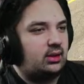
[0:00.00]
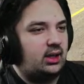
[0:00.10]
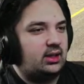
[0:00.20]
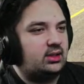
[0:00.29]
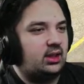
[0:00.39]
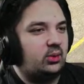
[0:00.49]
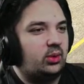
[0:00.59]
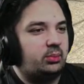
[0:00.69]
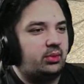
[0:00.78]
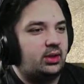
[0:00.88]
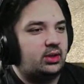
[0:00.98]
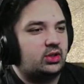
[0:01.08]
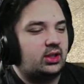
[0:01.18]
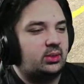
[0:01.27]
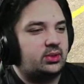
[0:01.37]
I saw at one point
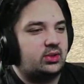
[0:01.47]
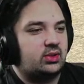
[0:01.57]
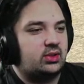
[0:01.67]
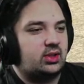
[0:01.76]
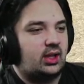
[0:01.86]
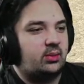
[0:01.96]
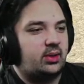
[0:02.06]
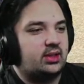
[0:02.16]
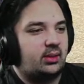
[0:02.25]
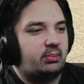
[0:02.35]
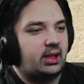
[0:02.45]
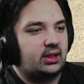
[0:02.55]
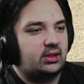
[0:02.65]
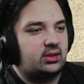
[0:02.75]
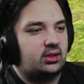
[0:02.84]
Jake was just sideways on the
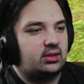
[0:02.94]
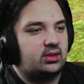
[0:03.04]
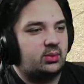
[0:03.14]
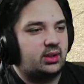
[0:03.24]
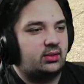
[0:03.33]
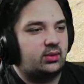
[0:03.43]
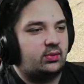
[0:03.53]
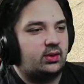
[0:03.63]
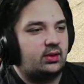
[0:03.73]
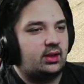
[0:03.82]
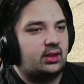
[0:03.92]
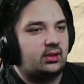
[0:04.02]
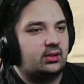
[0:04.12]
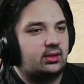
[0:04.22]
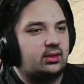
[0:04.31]
backstretch, so we're gonna have to figure that out.